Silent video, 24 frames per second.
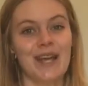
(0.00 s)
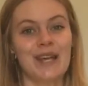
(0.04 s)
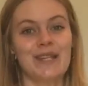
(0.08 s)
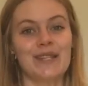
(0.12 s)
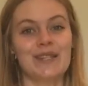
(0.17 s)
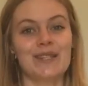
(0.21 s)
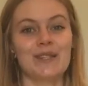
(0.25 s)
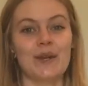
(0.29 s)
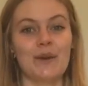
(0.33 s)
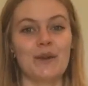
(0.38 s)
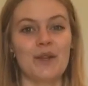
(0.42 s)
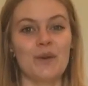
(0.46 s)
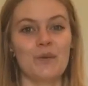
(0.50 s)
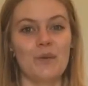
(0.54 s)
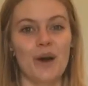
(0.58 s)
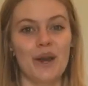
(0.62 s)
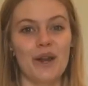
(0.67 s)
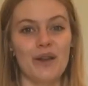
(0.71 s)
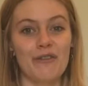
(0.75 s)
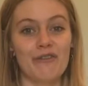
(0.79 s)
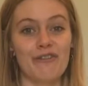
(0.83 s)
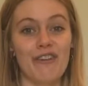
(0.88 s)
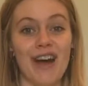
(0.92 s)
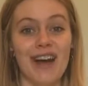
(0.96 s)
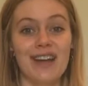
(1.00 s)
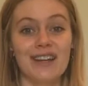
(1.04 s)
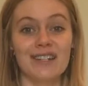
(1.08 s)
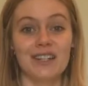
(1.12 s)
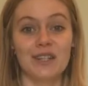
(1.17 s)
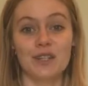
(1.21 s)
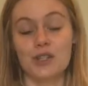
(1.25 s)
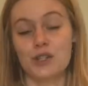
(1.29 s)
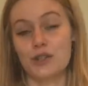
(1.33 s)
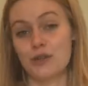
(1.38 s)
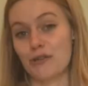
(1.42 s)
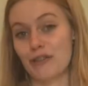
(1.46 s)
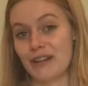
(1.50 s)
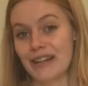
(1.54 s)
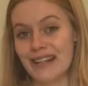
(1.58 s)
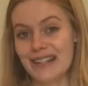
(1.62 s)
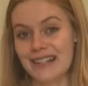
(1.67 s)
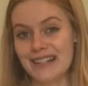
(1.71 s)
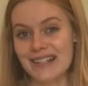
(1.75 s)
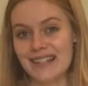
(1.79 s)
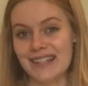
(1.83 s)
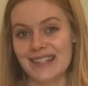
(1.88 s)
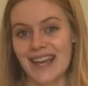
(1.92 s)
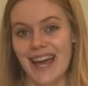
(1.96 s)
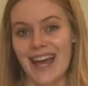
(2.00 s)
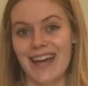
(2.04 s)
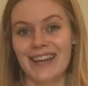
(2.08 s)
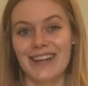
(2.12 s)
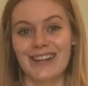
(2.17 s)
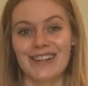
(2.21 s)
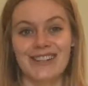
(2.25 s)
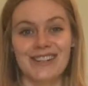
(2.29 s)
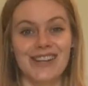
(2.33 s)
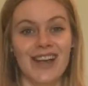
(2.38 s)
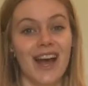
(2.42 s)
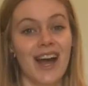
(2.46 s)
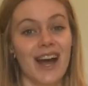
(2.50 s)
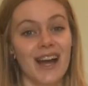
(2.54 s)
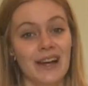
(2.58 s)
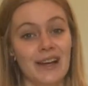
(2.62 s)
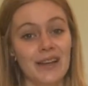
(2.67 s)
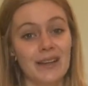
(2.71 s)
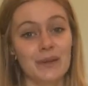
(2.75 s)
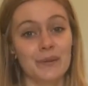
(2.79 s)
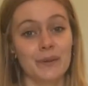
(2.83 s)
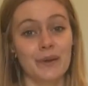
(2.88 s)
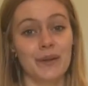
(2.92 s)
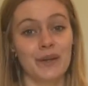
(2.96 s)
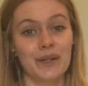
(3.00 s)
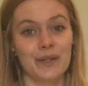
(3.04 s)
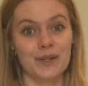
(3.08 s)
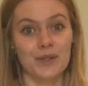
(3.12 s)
So you want to find a treat that your child will